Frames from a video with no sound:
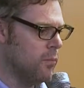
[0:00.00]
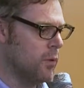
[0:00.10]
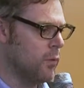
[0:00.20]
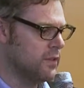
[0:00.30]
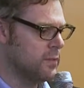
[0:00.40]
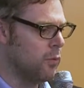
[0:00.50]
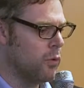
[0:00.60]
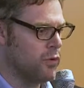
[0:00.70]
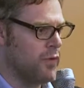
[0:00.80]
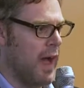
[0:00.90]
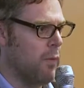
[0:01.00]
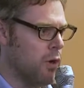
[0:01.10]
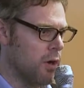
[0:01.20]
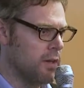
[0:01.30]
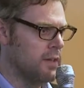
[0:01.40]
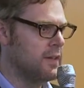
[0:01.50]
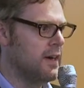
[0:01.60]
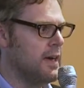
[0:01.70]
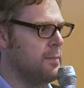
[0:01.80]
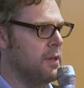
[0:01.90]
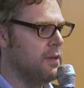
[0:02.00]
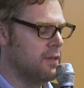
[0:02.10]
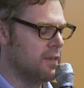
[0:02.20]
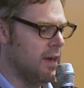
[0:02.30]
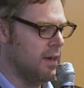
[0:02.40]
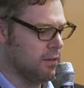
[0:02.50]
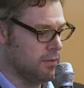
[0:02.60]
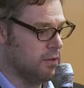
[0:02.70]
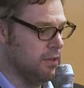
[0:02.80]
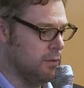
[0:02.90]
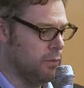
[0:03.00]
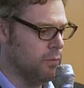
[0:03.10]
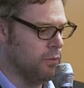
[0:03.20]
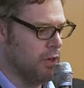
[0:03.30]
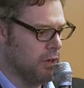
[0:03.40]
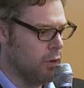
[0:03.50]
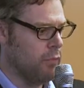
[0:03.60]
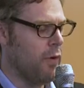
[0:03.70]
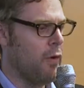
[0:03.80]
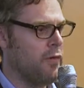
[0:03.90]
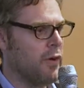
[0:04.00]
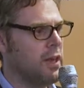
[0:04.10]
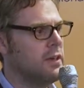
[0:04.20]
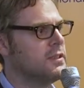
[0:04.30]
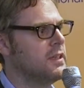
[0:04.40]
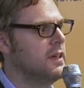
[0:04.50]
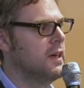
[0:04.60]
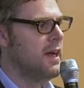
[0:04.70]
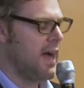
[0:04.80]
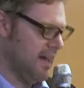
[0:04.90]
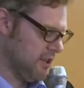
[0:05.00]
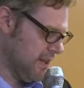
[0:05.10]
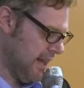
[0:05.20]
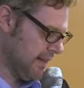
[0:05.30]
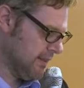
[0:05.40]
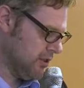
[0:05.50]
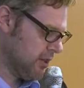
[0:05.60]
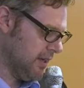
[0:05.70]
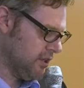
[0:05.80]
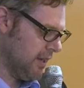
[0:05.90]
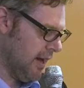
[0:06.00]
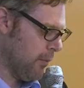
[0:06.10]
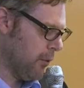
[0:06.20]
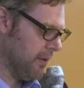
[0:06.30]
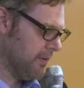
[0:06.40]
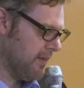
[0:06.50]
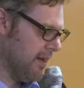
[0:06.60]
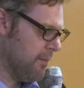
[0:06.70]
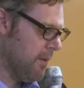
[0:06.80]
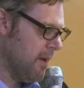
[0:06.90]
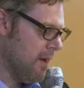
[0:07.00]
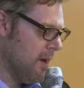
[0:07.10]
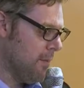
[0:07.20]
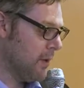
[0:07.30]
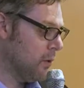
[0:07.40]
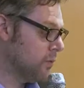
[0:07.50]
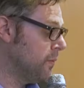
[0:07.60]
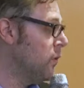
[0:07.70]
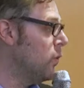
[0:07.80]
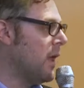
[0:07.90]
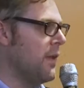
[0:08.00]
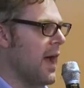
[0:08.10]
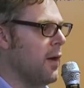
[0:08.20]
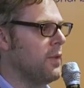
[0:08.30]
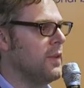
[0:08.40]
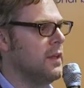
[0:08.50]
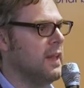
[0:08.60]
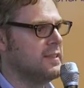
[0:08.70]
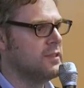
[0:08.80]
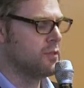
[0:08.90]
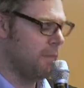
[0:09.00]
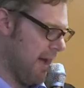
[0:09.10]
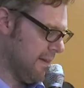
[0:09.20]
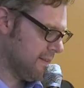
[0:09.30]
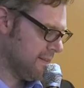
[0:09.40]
won some awards for that work at the time, and because got very, very close to actually enacting change at that point. But of course, we all know now that the lessons from that,